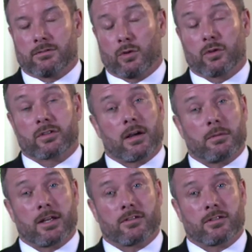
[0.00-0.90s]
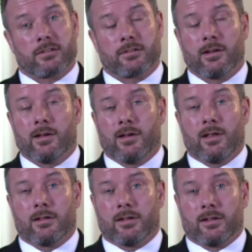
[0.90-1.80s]
tourist accommodation
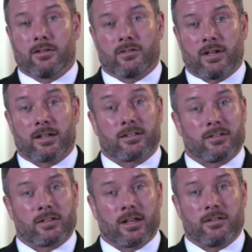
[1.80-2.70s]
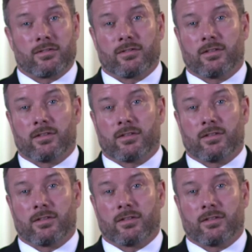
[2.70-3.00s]
that is checked is safe,